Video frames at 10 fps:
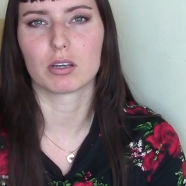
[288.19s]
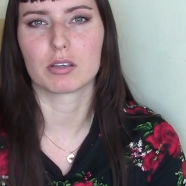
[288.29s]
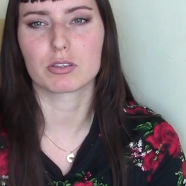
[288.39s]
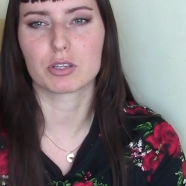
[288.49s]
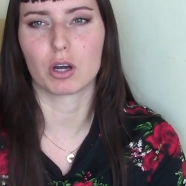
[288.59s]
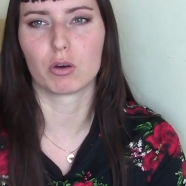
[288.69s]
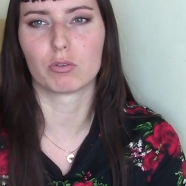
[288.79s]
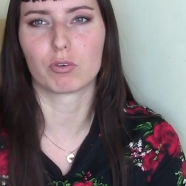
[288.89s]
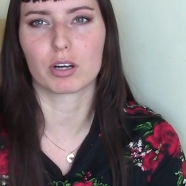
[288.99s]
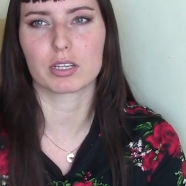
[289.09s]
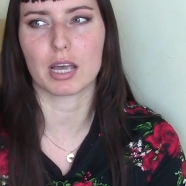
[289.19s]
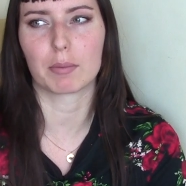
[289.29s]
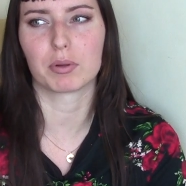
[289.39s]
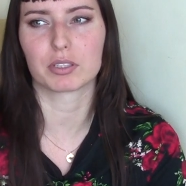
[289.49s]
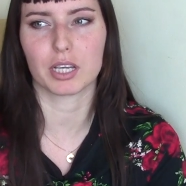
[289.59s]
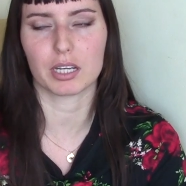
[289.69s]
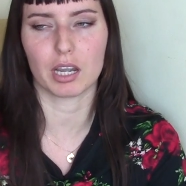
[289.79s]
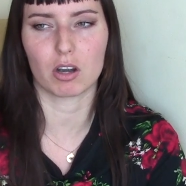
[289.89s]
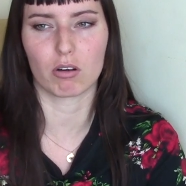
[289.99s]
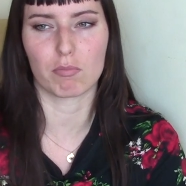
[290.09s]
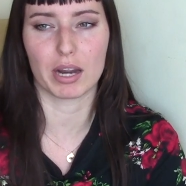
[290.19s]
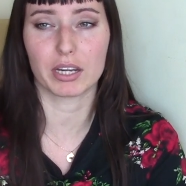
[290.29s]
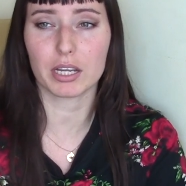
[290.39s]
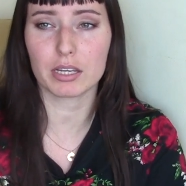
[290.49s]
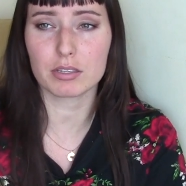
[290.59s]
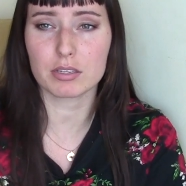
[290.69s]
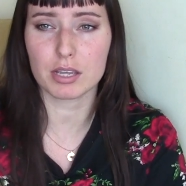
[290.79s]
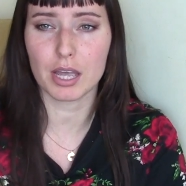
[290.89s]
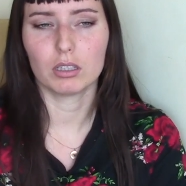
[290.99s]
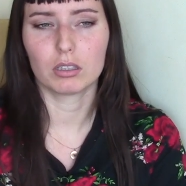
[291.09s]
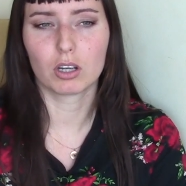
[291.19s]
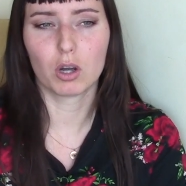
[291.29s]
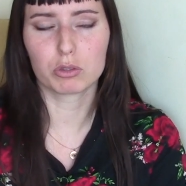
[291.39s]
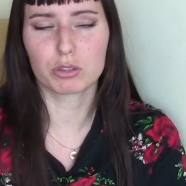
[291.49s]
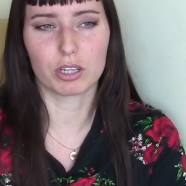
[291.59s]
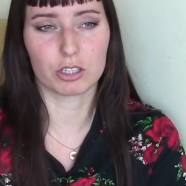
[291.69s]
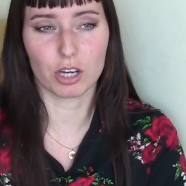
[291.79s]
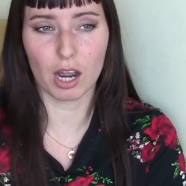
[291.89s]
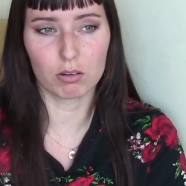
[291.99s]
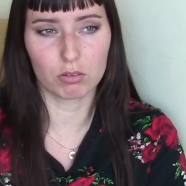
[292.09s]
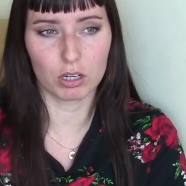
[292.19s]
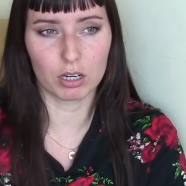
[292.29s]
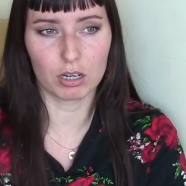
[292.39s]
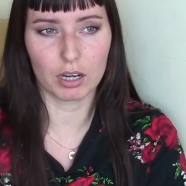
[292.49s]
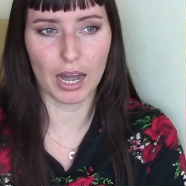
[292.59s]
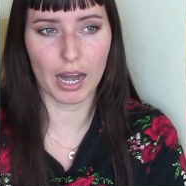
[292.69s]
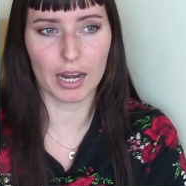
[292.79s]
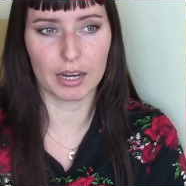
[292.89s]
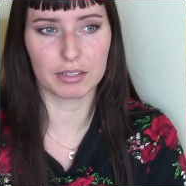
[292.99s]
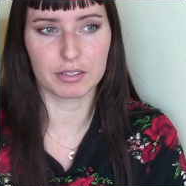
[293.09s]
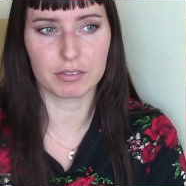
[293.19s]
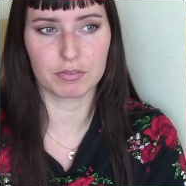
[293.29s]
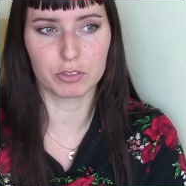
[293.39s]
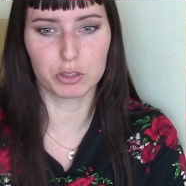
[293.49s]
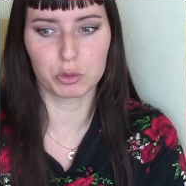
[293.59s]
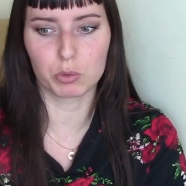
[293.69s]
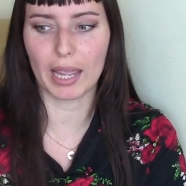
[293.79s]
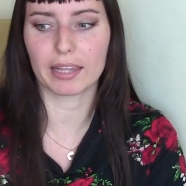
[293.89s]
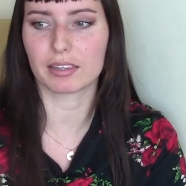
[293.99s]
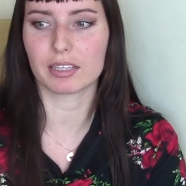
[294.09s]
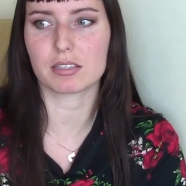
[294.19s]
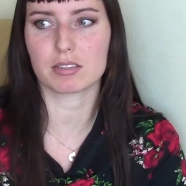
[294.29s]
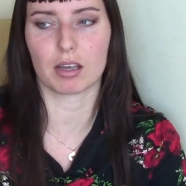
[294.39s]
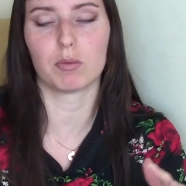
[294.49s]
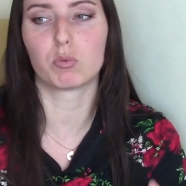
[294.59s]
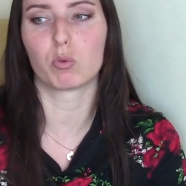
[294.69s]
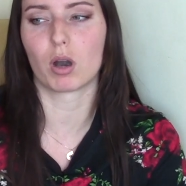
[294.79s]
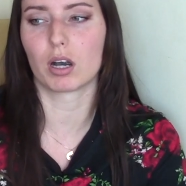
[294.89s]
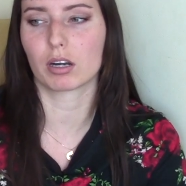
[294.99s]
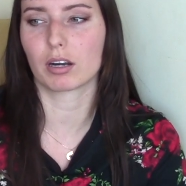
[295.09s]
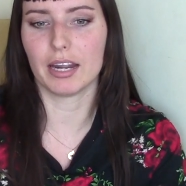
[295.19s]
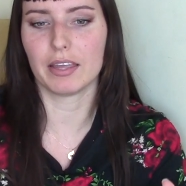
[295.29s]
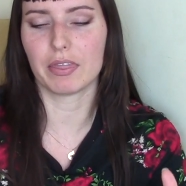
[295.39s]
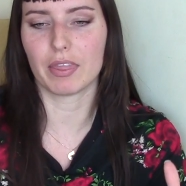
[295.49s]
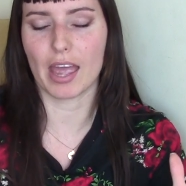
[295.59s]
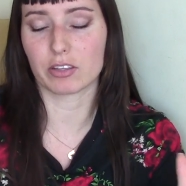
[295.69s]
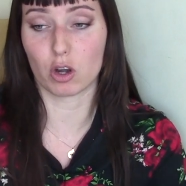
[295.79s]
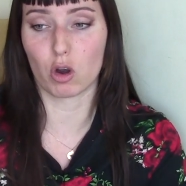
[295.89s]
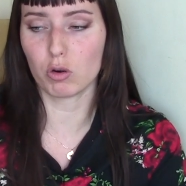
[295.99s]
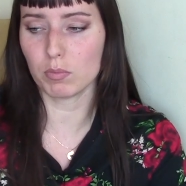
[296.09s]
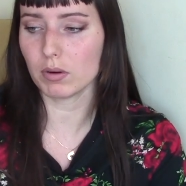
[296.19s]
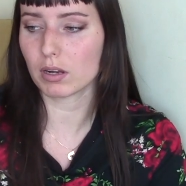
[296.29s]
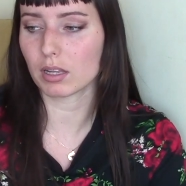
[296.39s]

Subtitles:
So for example, take care of my kids, go to the shower and do at least some work at home,